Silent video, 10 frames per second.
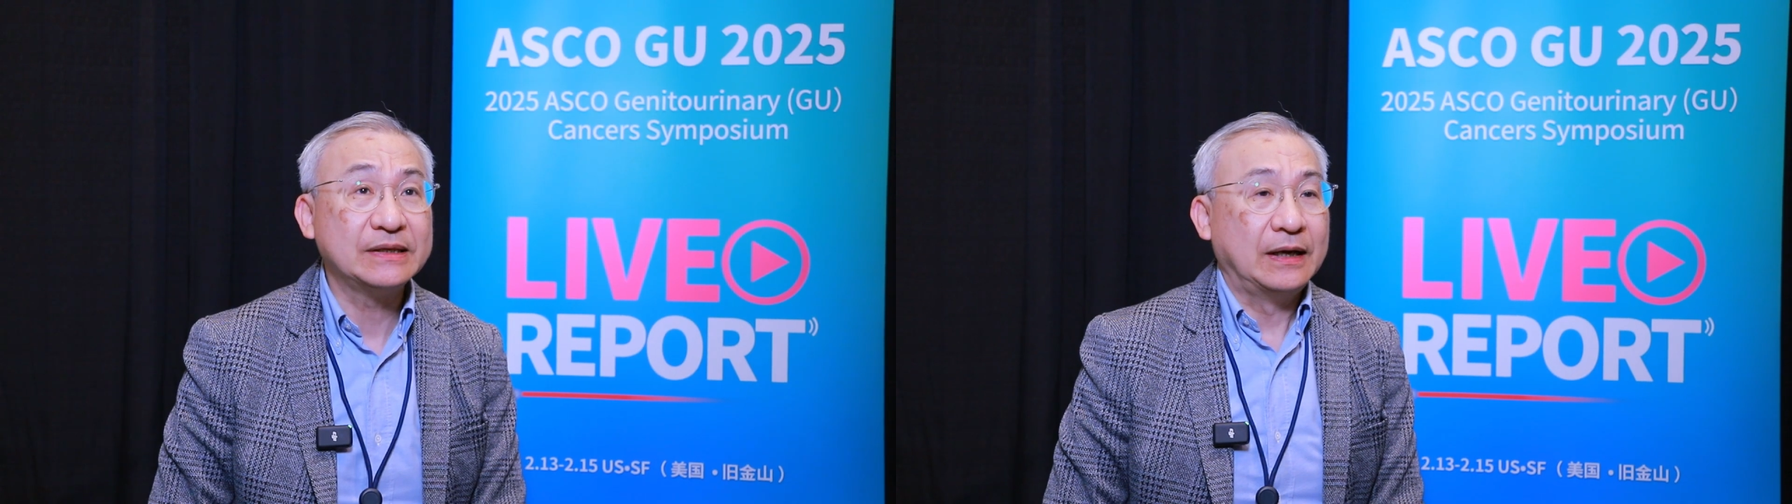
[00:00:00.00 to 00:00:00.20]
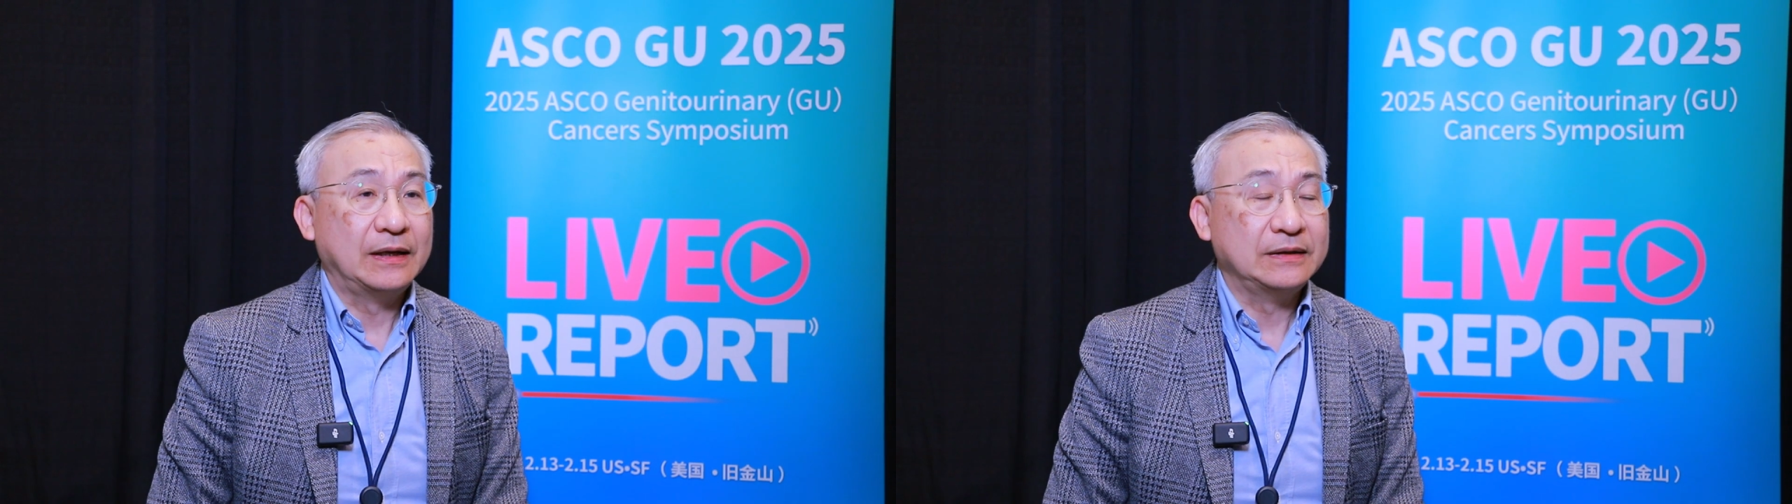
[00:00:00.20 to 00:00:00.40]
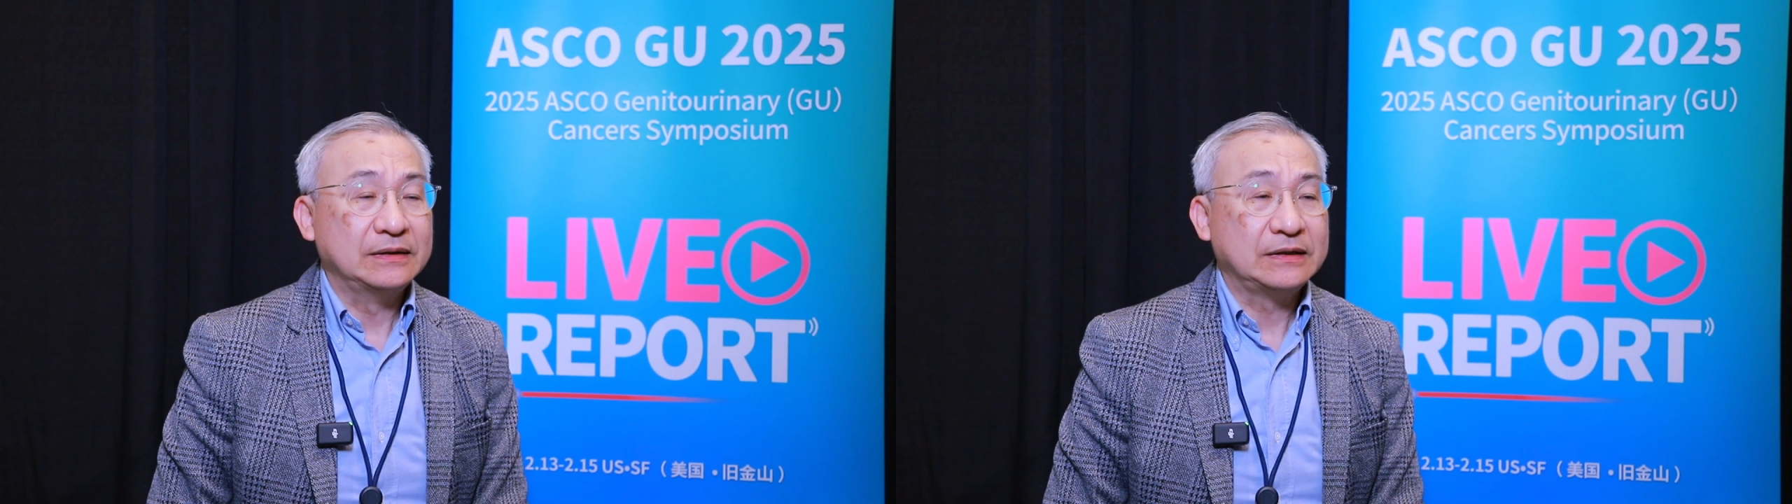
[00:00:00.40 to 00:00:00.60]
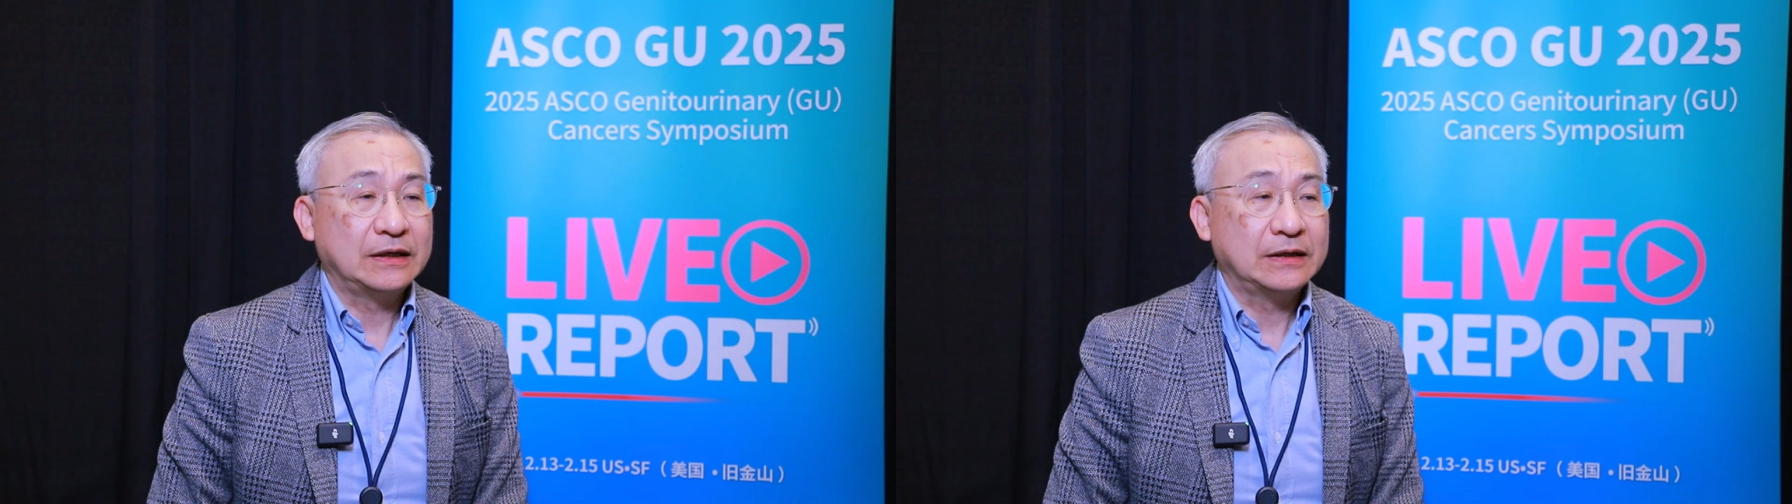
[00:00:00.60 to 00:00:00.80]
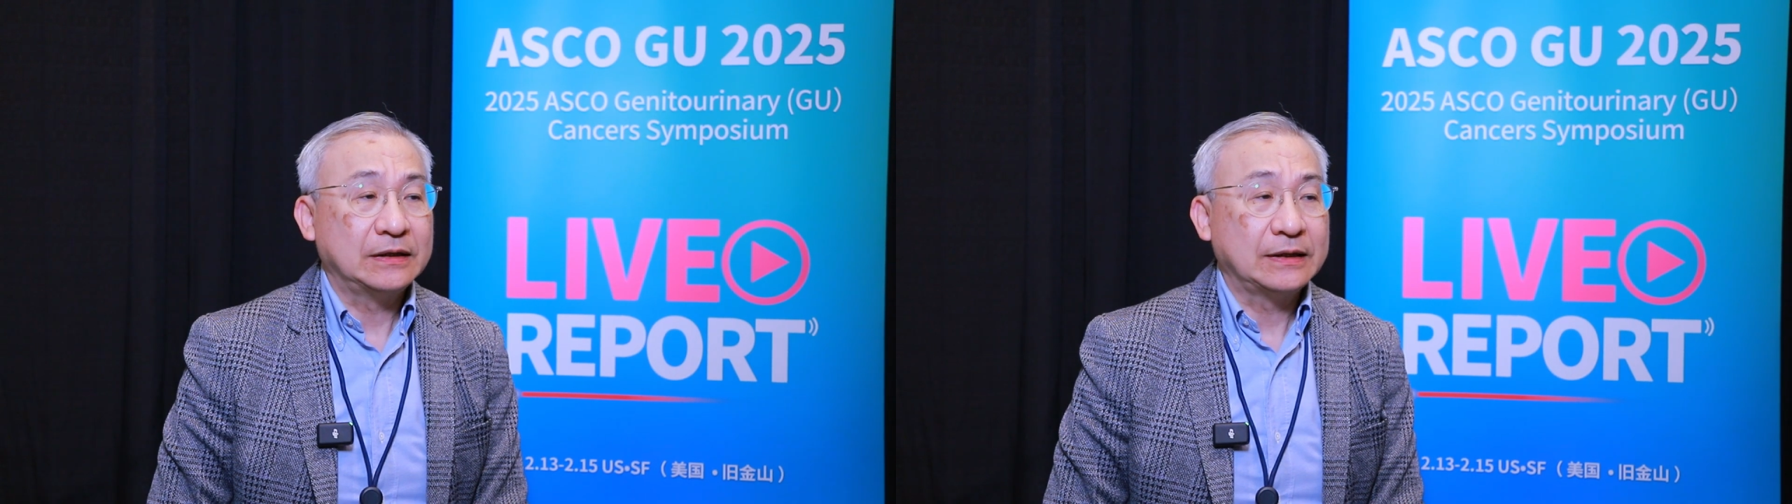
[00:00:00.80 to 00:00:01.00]
And
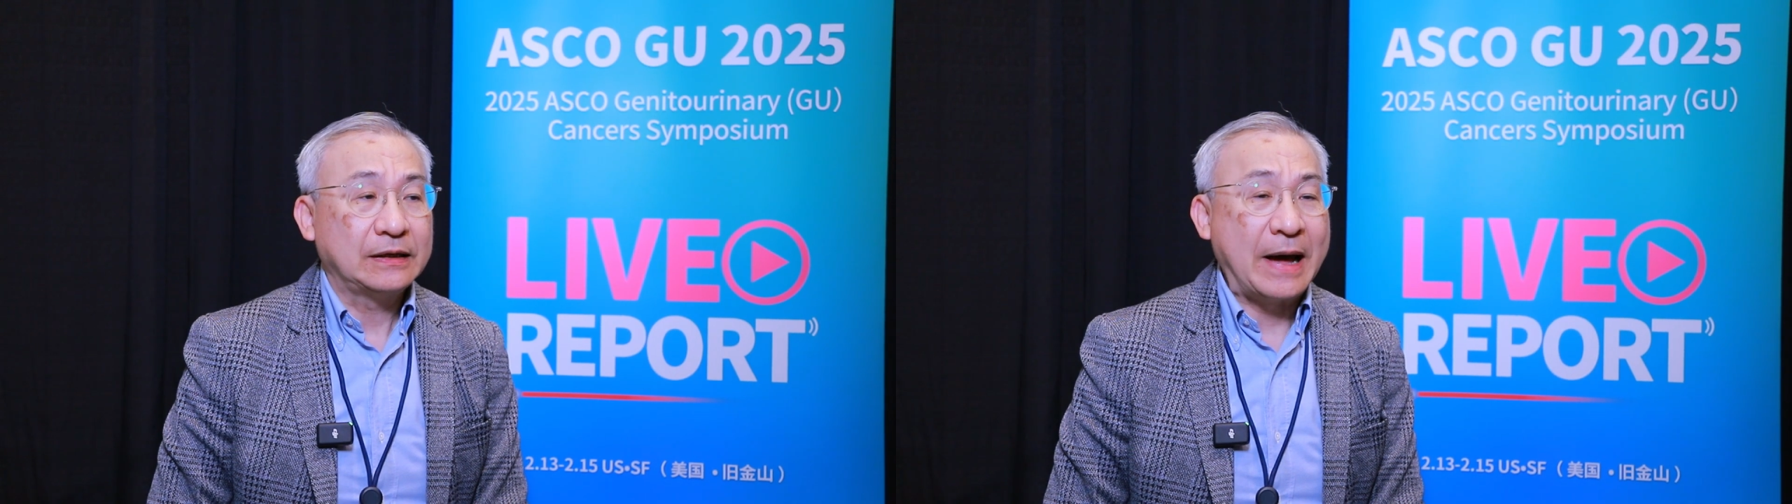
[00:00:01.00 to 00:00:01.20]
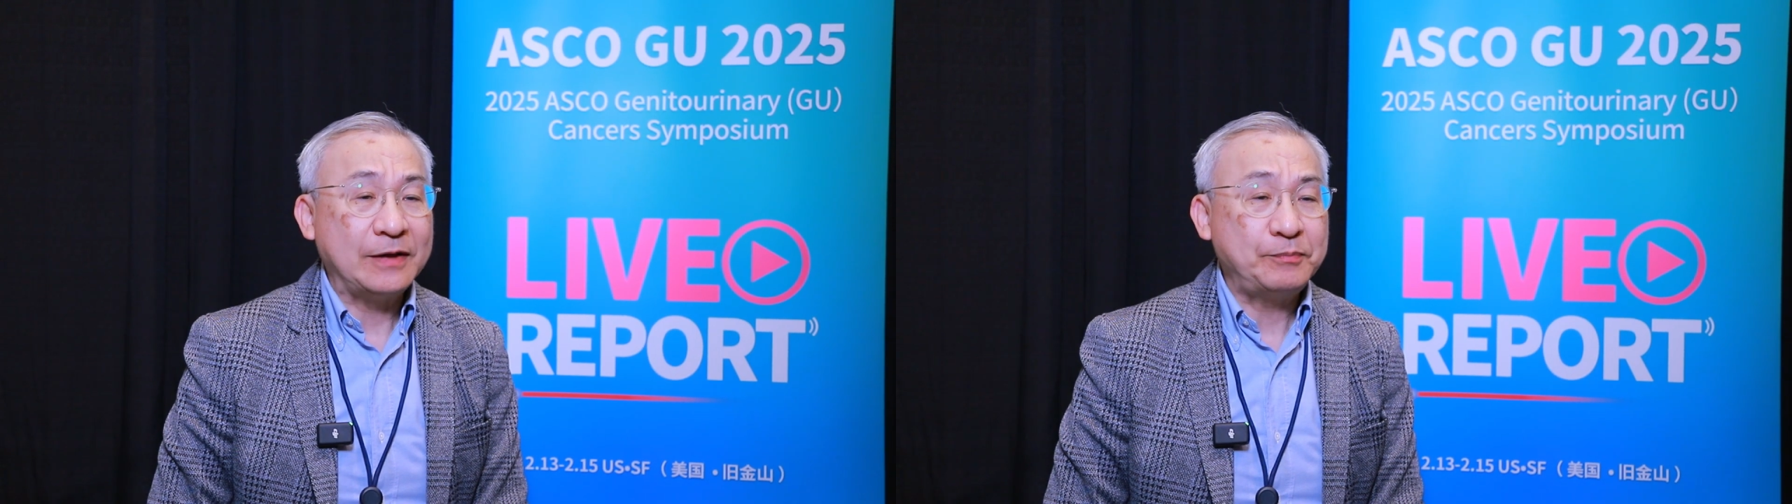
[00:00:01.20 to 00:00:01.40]
my